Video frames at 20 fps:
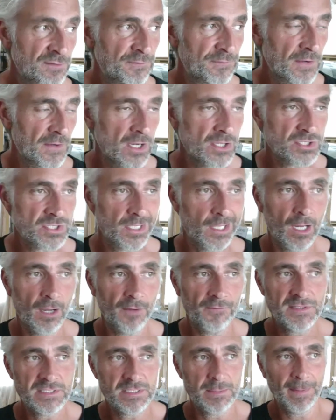first
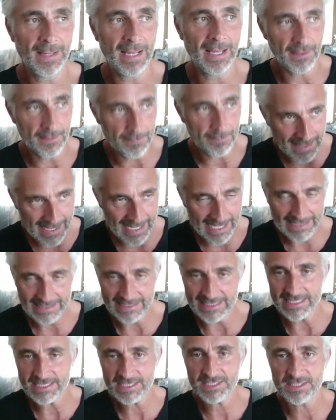half is about the
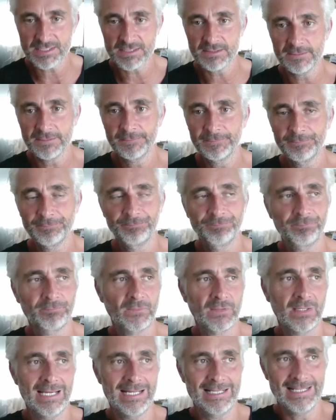madness.
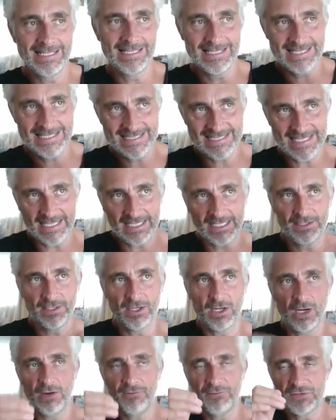And then the second
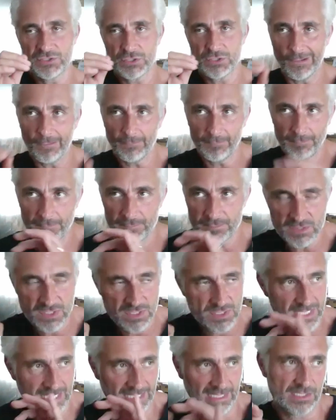half has got
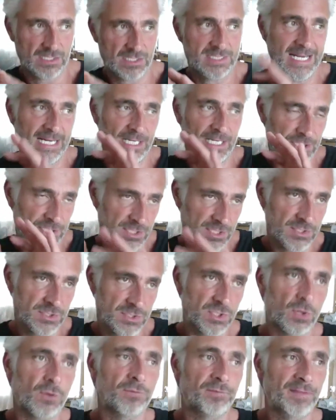six sections
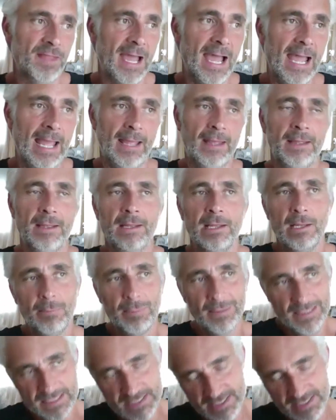of that. But the